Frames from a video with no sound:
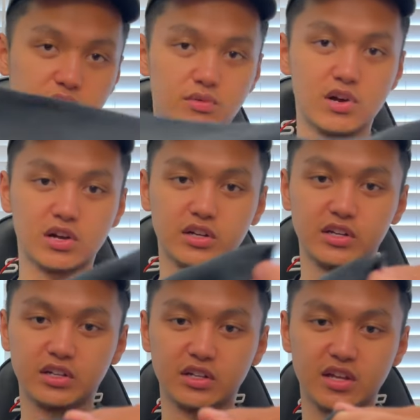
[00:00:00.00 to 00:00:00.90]
Raw
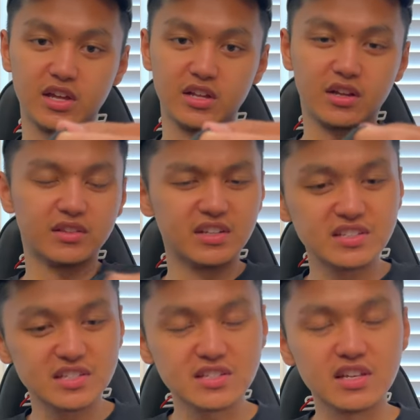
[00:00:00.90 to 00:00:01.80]
cut again.
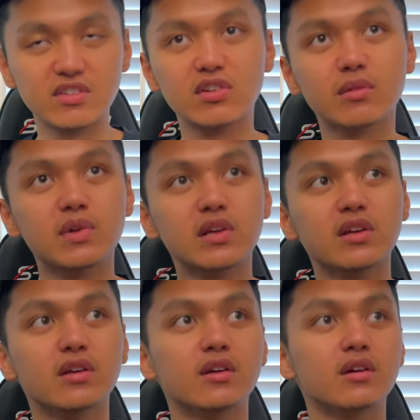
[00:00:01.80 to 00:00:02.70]
This is giving
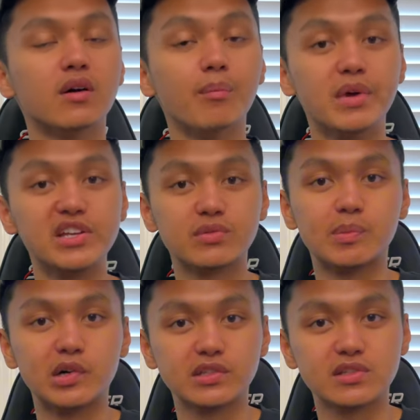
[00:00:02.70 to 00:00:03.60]
me
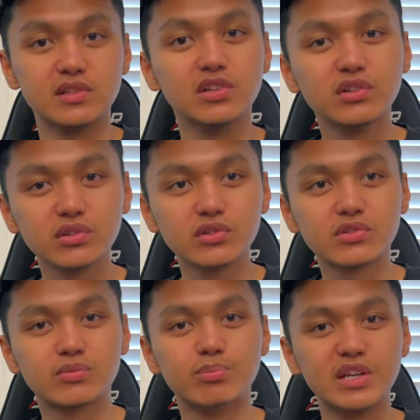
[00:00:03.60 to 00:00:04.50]
baseball. You know
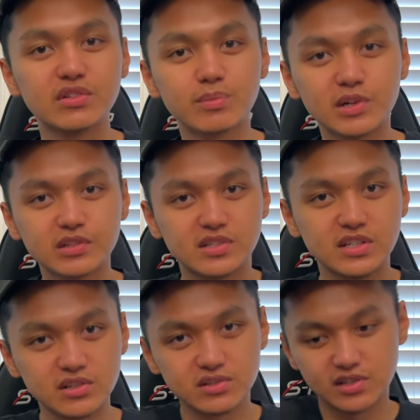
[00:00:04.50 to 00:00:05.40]
those baseball
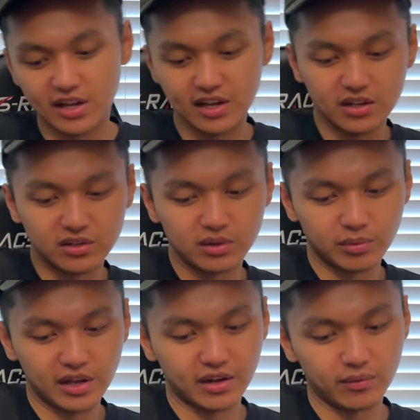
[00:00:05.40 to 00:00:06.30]
tees that end up
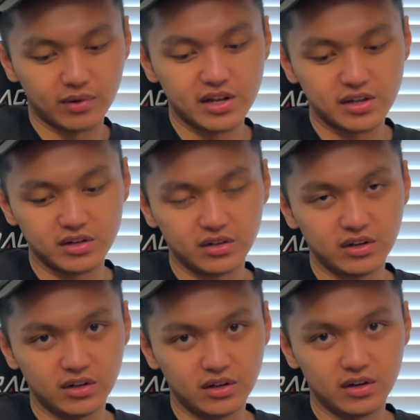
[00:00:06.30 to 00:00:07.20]
like right
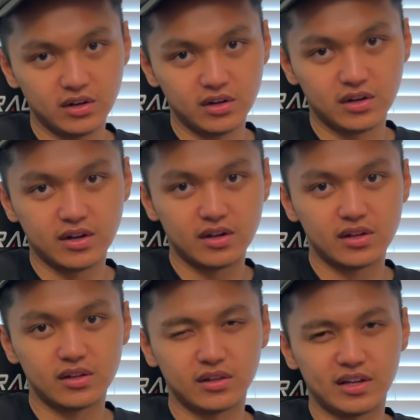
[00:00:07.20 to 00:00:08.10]
here?
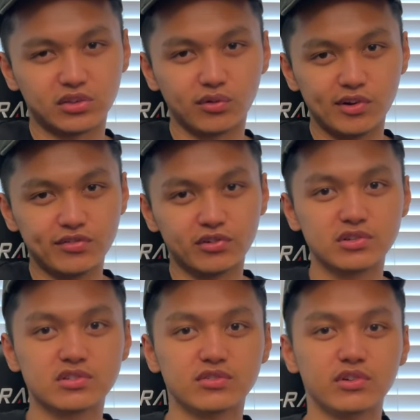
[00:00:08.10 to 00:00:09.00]
Like three
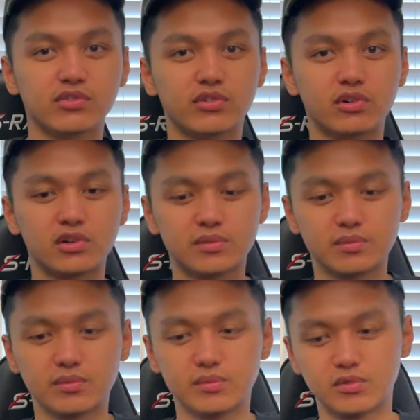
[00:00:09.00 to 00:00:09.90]
fourths of your
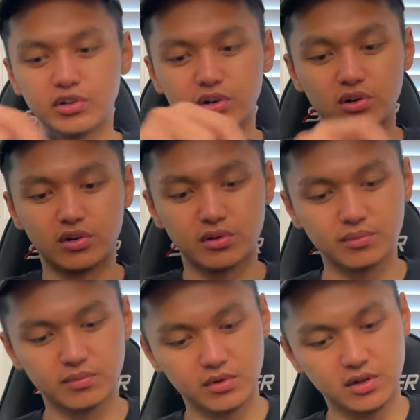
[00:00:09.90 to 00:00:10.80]
forearm or your
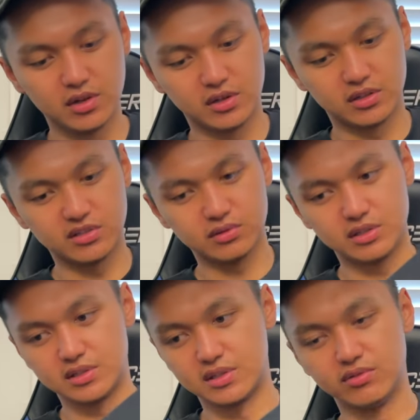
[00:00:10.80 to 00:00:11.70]
arm? That's what
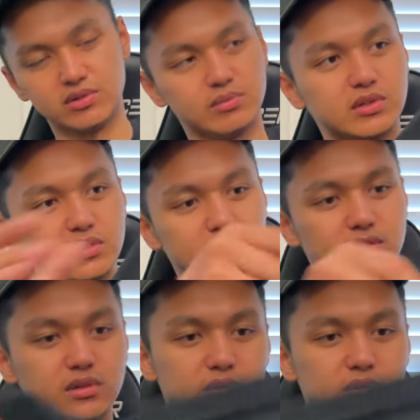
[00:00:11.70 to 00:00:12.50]
it's giving me.